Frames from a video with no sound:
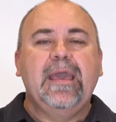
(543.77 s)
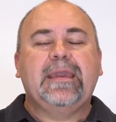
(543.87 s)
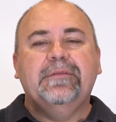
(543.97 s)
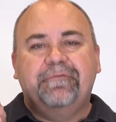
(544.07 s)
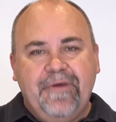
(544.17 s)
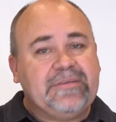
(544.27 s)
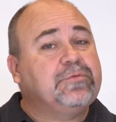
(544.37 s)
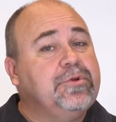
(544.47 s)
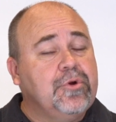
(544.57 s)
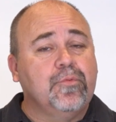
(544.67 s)
Confess
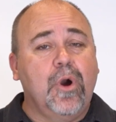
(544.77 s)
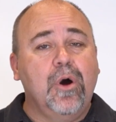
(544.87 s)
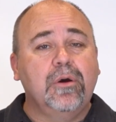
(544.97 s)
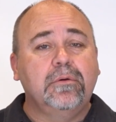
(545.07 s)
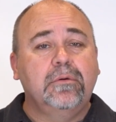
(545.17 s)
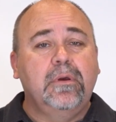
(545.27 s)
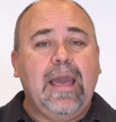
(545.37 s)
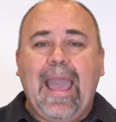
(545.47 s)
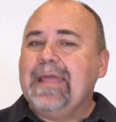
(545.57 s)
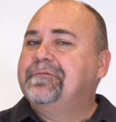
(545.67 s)
you're wrong
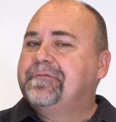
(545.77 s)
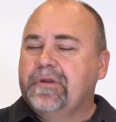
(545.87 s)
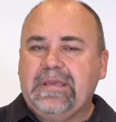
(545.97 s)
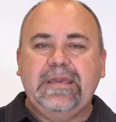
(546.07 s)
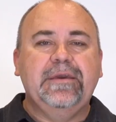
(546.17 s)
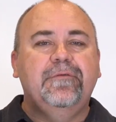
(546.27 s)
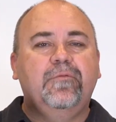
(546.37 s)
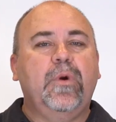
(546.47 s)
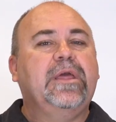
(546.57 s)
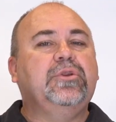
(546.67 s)
and forgive
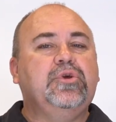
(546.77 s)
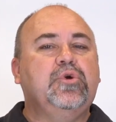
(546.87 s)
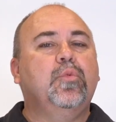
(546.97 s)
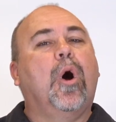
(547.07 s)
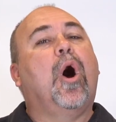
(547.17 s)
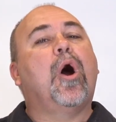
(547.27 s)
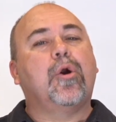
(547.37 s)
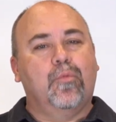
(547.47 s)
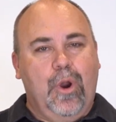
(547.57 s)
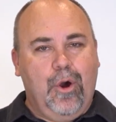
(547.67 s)
when you
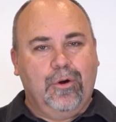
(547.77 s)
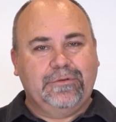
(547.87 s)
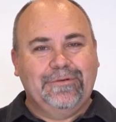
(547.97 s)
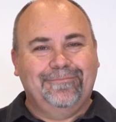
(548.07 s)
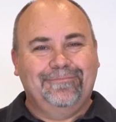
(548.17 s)
are wronged.